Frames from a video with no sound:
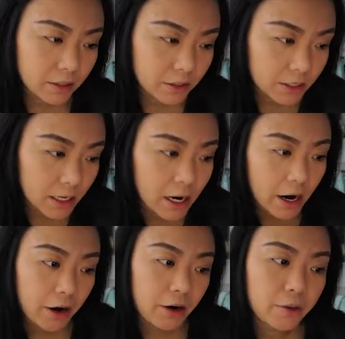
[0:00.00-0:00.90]
there's an
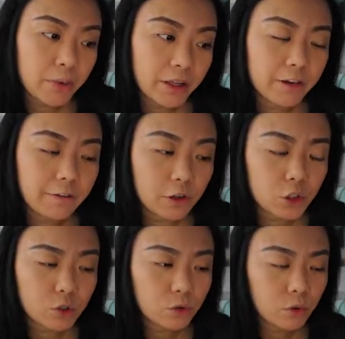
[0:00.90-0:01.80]
error with the first
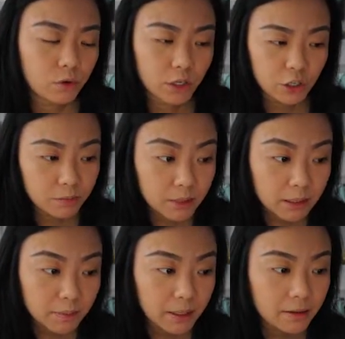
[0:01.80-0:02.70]
quotation
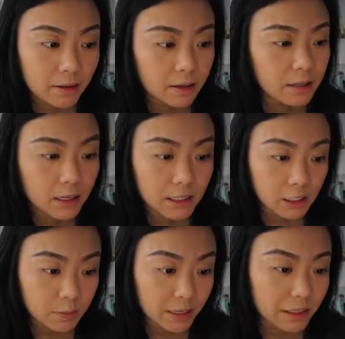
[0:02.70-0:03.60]
mark being there and then a
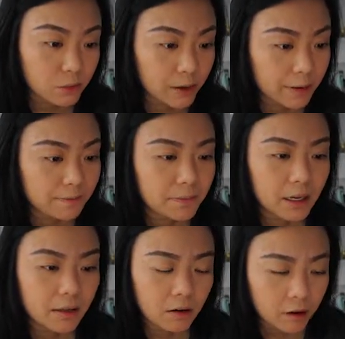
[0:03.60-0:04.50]
space, right?
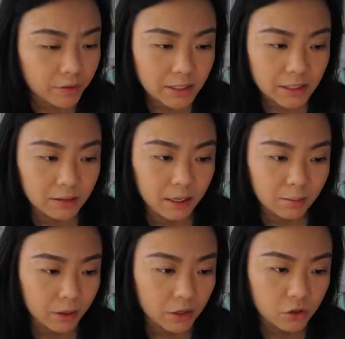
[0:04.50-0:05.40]
And then obviously the line
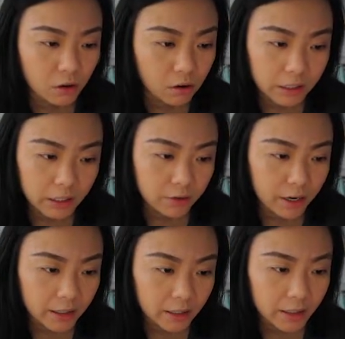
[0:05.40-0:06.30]
breaks are all
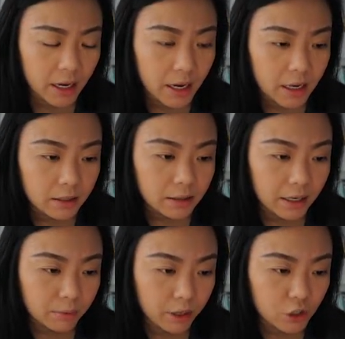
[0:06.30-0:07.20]
incorrect. Like the
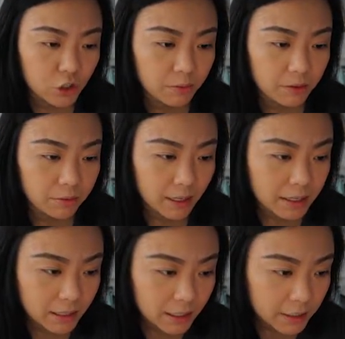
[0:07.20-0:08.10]
line break should be right
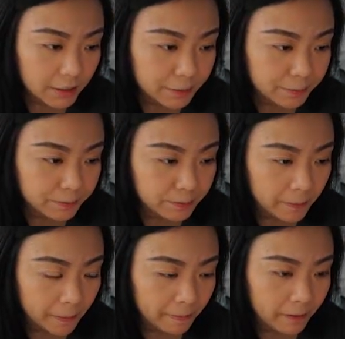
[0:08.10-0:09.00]
here.
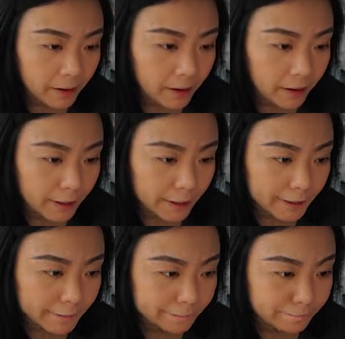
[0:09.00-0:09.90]

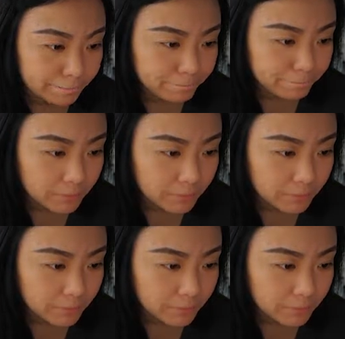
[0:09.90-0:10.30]
Like